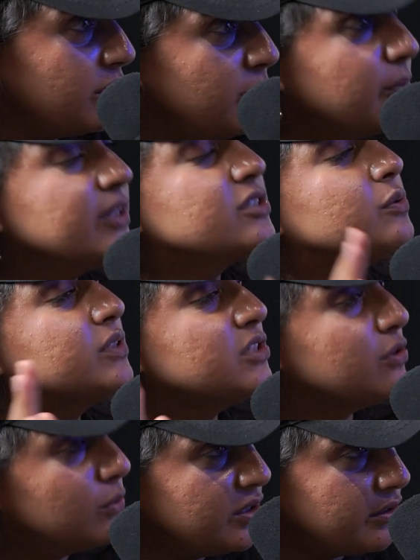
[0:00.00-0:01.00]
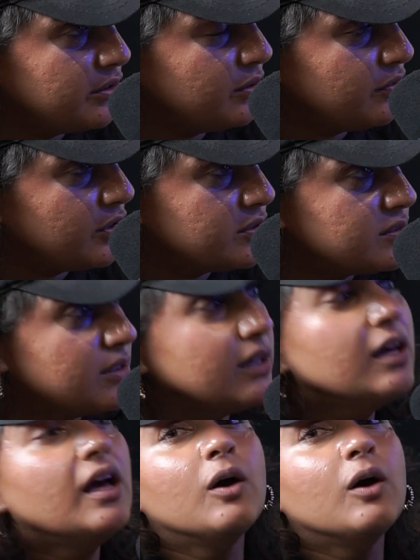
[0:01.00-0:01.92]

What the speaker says: who went to a 2-year university.